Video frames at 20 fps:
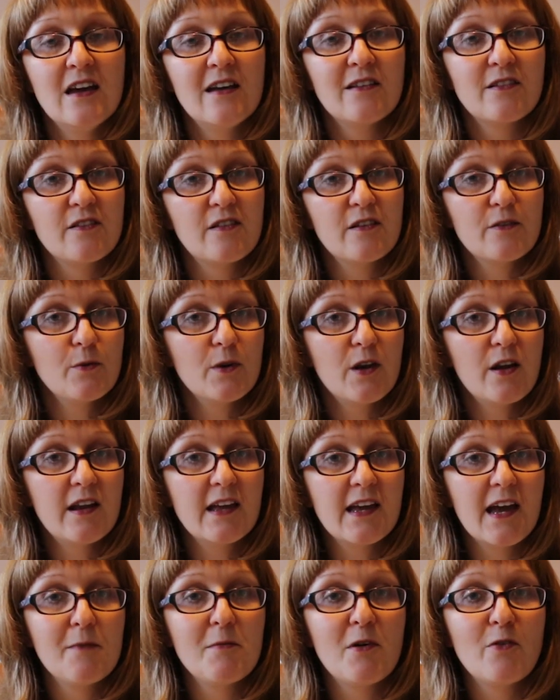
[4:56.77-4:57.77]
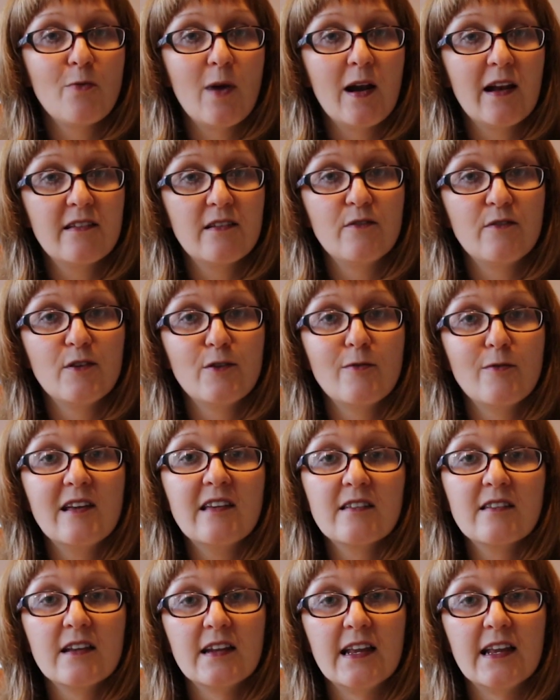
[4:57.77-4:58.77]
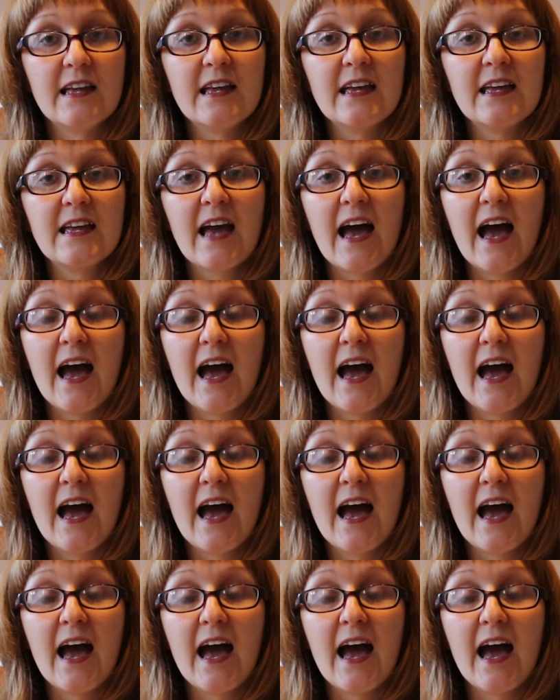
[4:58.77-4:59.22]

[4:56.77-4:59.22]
So this one only came out relatively recently,